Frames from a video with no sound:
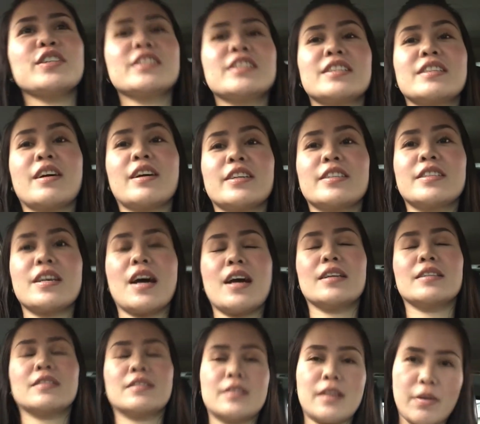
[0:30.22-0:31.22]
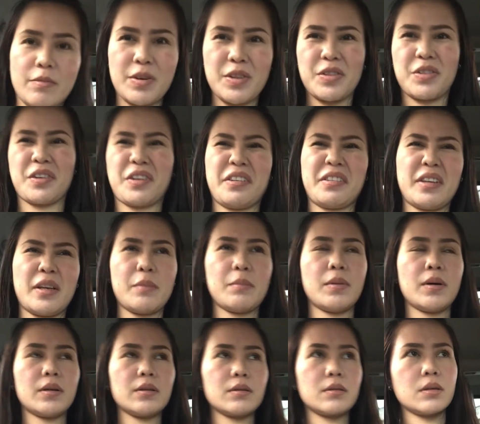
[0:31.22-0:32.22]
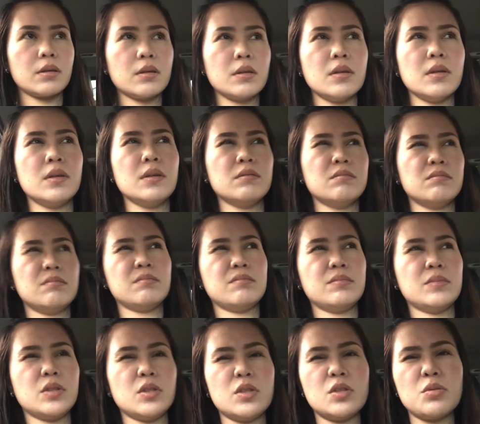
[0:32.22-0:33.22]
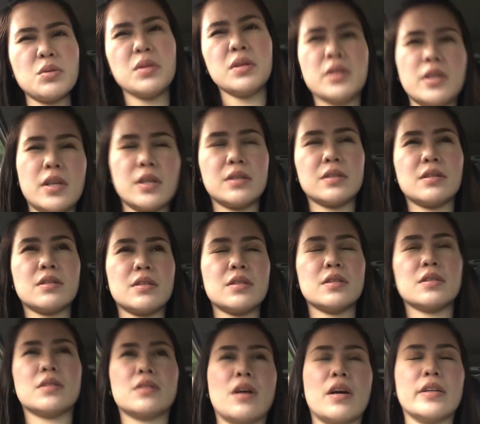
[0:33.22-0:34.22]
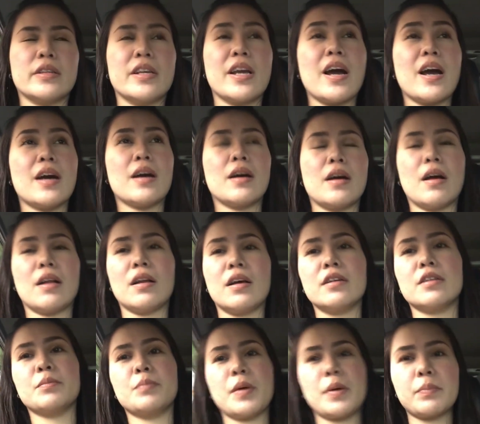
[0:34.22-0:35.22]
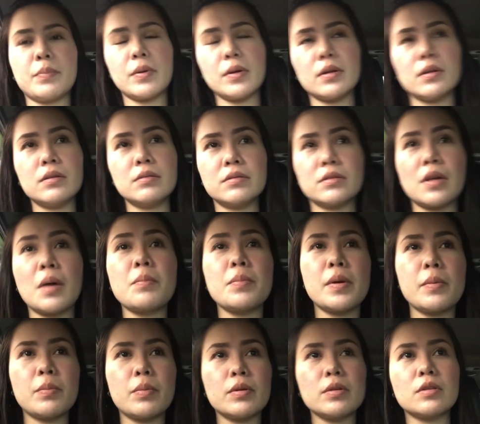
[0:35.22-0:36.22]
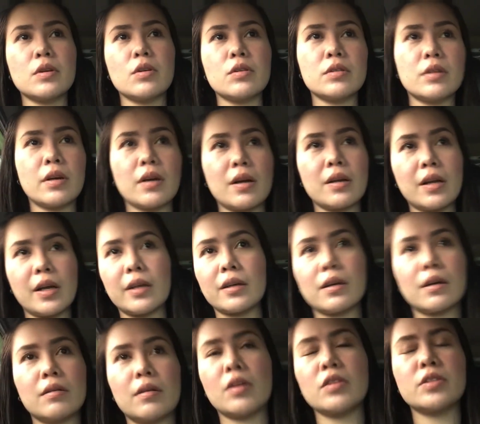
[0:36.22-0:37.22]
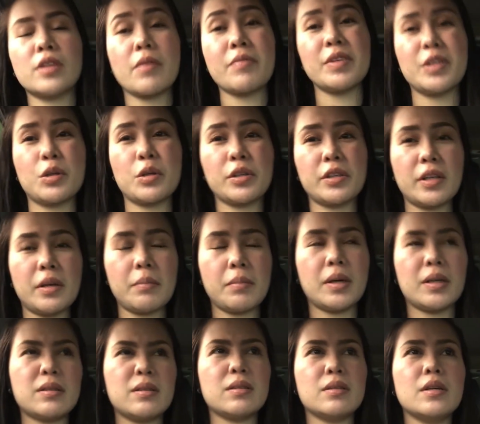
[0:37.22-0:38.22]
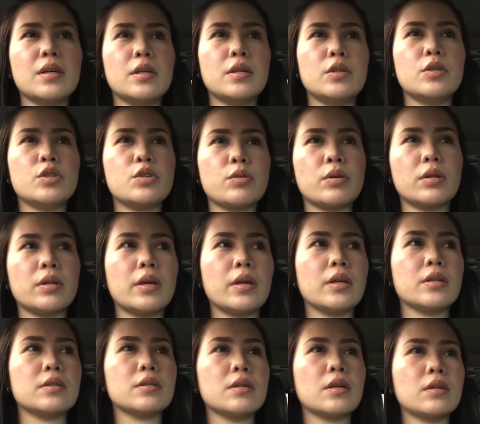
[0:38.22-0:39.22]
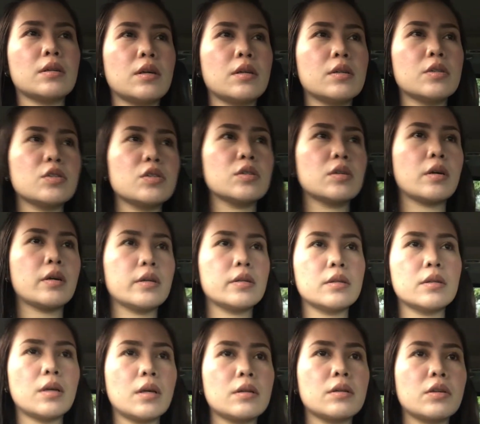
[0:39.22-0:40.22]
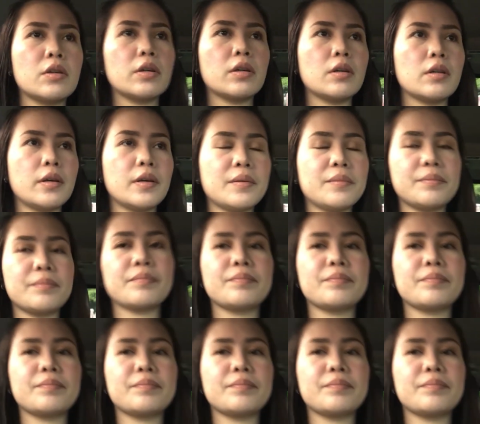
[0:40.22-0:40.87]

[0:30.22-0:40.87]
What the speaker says: starts at 7:30, but usually it doesn't start. Yeah, a lot of people, some people go there like around 7:30, but usually it's not gonna start that early.